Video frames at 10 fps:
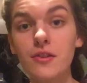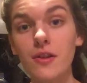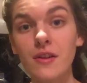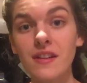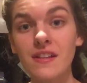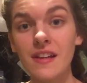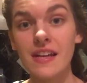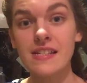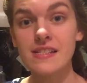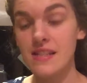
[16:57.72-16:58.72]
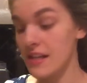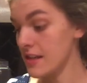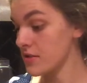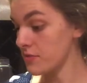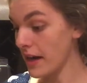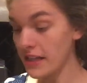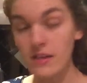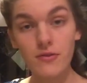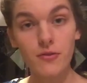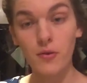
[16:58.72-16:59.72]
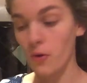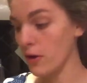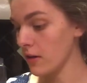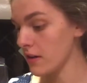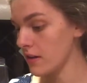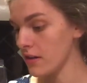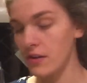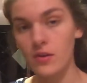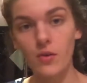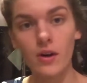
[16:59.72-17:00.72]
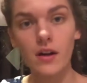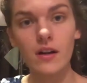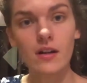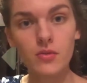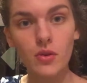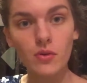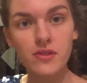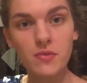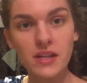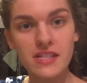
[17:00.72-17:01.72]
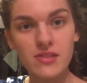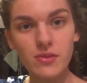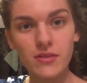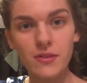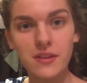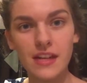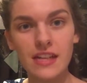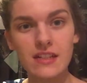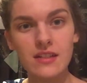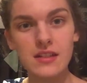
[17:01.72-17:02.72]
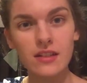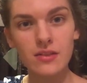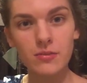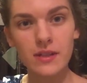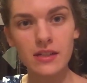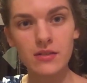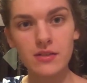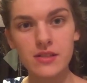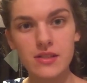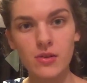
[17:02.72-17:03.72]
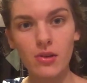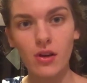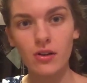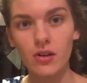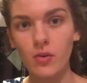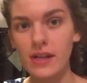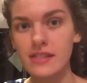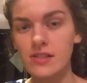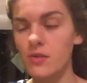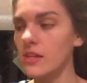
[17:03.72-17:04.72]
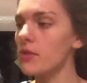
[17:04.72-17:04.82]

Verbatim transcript: You'll know that the glaze is ready for your rolls when it's sort of thickened a little bit. It's no longer quite so